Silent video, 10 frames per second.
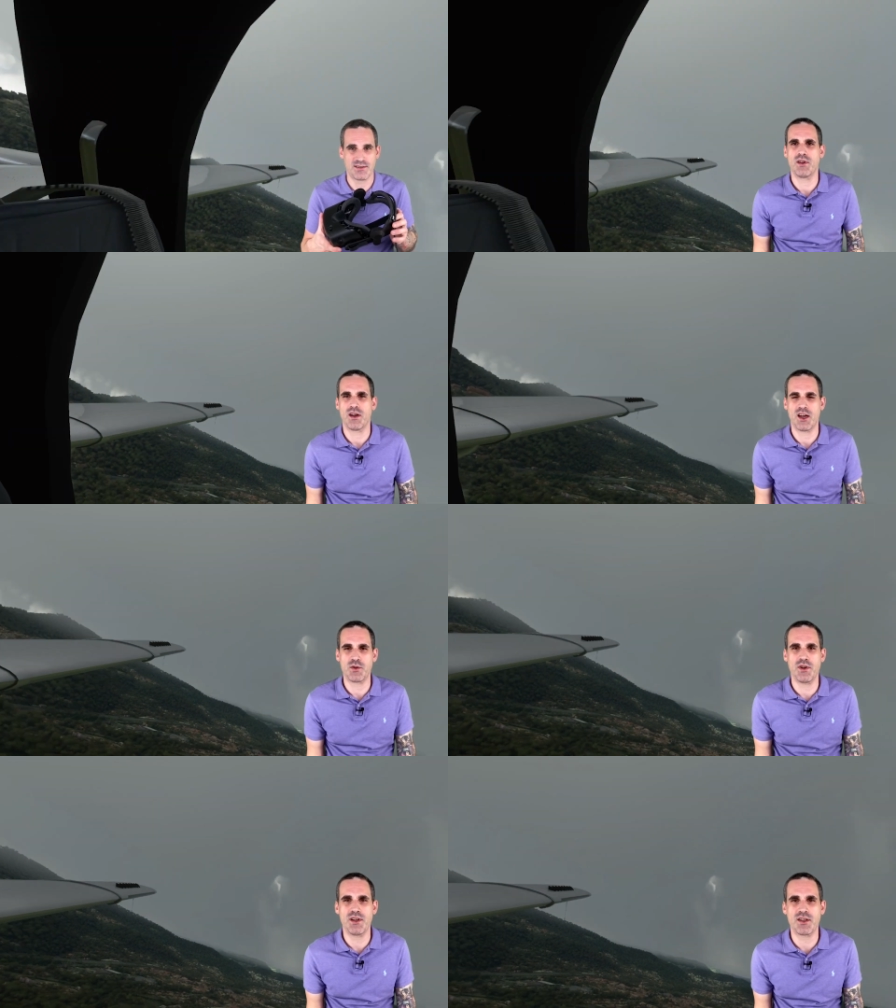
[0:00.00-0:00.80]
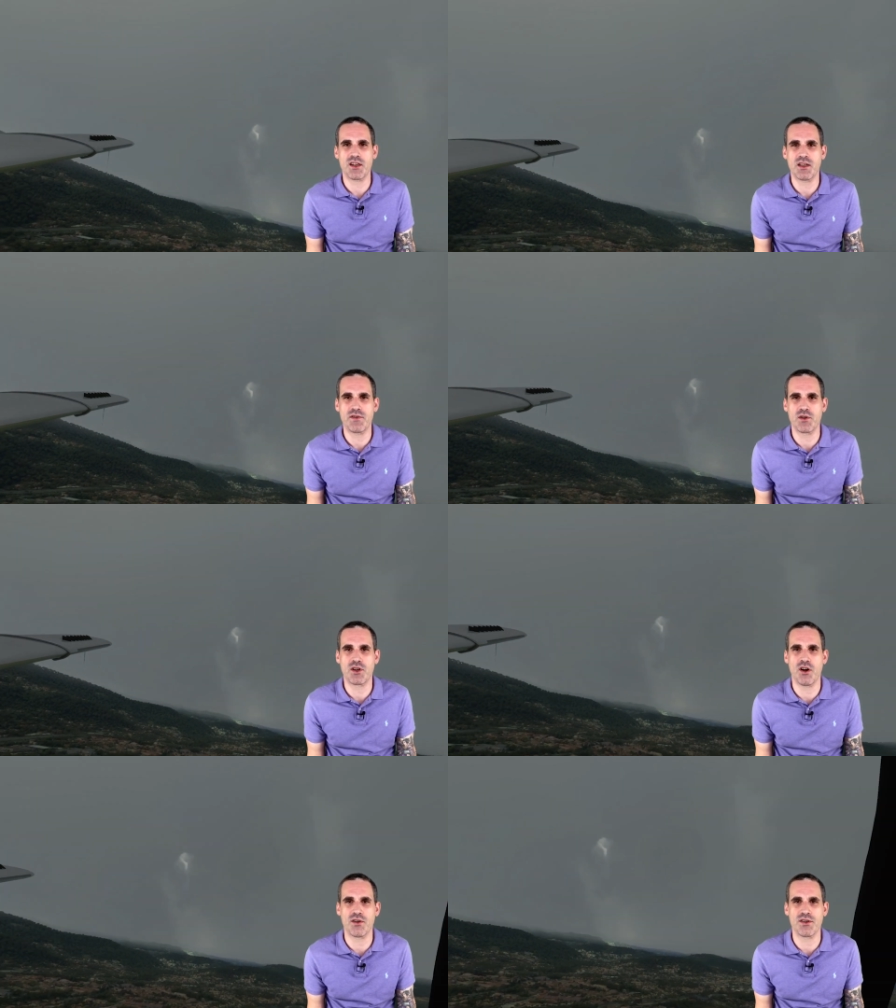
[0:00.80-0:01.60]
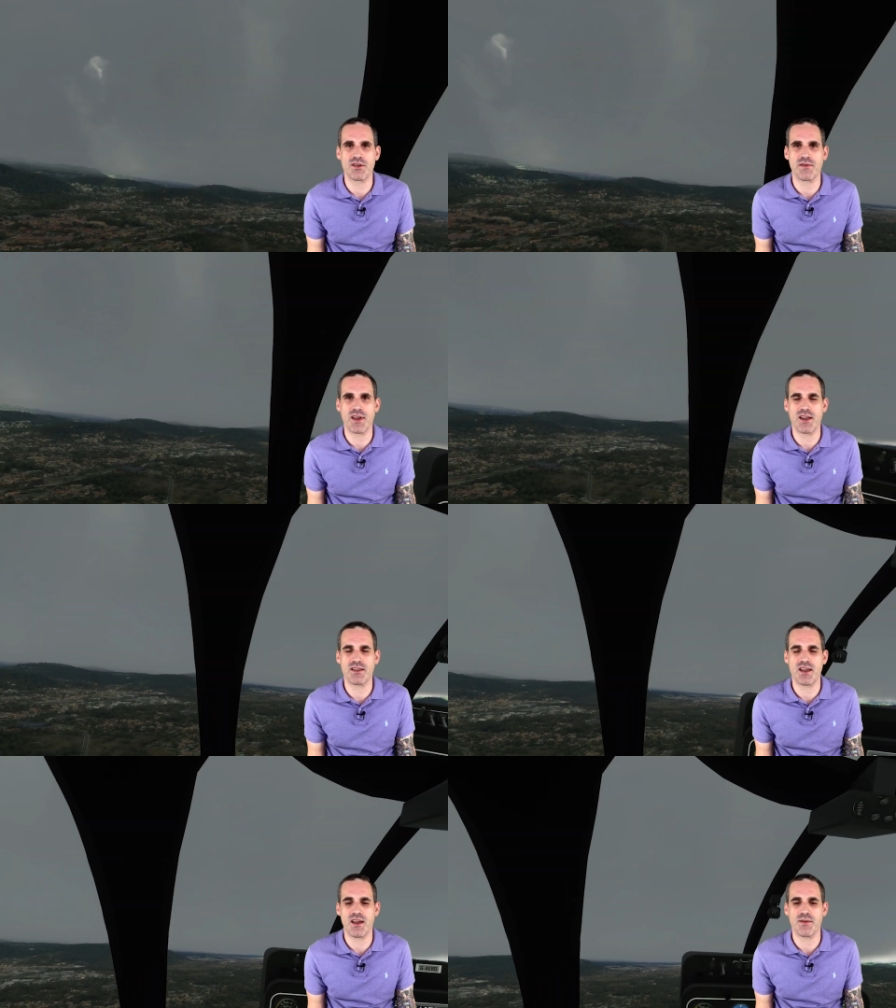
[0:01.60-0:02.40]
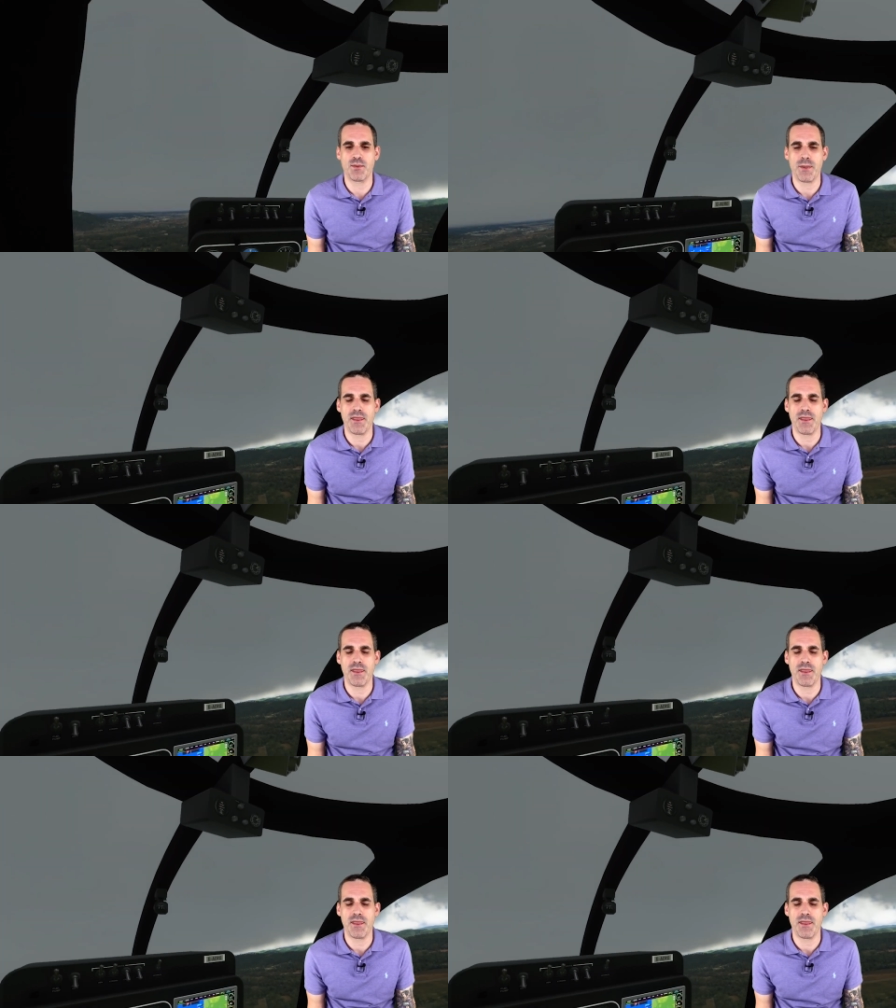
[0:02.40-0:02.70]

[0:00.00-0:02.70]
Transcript: I just want to discuss a few cons of the headset.